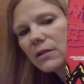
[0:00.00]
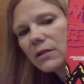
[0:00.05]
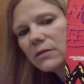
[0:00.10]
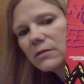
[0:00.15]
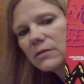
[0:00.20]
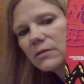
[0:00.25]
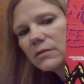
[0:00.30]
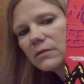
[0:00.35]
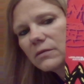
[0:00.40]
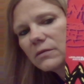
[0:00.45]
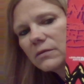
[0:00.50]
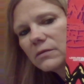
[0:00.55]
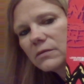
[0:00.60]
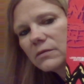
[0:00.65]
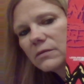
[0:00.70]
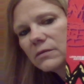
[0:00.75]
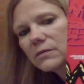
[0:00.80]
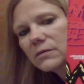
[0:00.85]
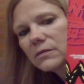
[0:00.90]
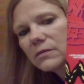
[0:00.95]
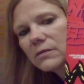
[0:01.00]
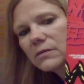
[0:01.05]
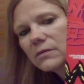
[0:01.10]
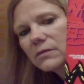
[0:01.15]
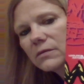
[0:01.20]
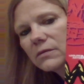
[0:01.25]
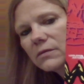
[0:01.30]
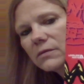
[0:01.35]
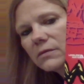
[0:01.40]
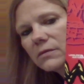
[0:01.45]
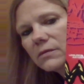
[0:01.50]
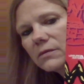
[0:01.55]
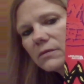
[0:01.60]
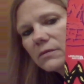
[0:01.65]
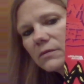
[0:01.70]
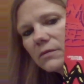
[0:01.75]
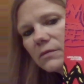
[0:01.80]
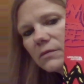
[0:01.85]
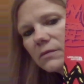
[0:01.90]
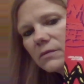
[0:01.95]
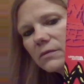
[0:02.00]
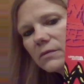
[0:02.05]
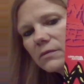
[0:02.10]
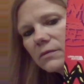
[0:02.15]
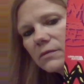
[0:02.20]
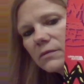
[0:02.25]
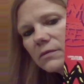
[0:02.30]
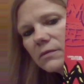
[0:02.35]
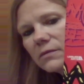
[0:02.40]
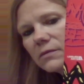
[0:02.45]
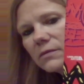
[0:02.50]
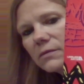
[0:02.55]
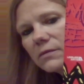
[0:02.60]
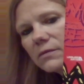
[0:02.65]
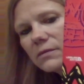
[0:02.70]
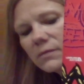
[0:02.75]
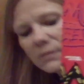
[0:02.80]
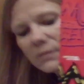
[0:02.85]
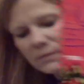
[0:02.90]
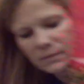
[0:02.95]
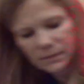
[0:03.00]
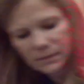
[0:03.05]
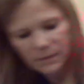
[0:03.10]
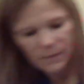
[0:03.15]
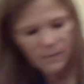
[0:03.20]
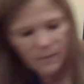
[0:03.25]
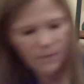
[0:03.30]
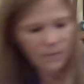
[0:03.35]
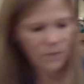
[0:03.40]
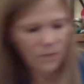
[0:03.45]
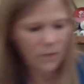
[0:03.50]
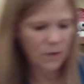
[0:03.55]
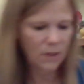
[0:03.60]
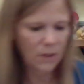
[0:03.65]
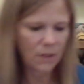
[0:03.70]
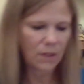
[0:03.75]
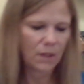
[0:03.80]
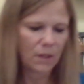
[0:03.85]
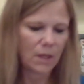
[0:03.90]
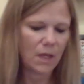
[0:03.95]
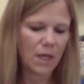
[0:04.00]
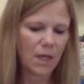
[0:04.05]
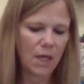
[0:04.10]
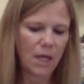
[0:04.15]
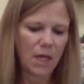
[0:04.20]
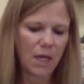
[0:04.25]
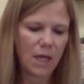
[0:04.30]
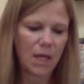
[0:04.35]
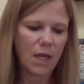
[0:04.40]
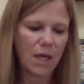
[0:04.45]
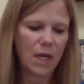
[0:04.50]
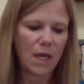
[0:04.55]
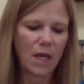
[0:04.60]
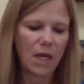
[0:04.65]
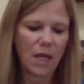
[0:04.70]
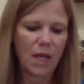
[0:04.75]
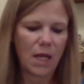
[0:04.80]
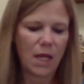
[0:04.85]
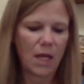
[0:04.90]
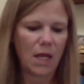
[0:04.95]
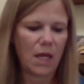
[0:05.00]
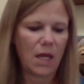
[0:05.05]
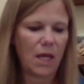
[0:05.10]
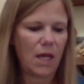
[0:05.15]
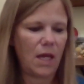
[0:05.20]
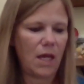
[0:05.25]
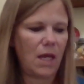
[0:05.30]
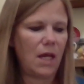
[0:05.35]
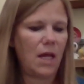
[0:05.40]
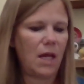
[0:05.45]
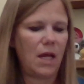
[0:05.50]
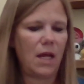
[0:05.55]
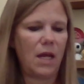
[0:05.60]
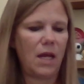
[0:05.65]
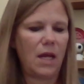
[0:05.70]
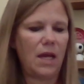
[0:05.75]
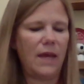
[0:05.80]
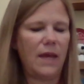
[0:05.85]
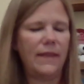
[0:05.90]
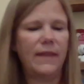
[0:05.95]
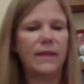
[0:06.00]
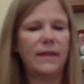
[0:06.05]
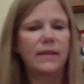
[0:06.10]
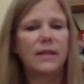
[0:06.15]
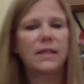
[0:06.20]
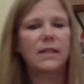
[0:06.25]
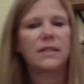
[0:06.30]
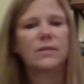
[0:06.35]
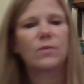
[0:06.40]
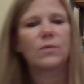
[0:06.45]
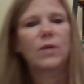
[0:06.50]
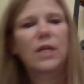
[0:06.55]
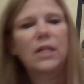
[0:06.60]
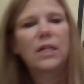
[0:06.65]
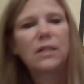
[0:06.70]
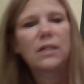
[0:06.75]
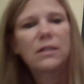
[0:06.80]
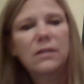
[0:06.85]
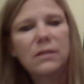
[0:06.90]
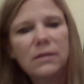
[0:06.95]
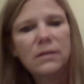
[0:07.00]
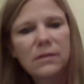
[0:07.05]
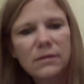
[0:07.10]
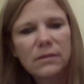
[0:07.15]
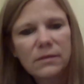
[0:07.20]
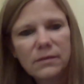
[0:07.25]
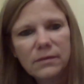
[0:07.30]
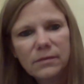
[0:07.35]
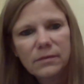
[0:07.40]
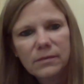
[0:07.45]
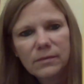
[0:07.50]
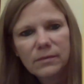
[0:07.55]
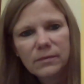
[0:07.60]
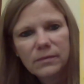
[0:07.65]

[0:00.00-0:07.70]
Nobody speaks.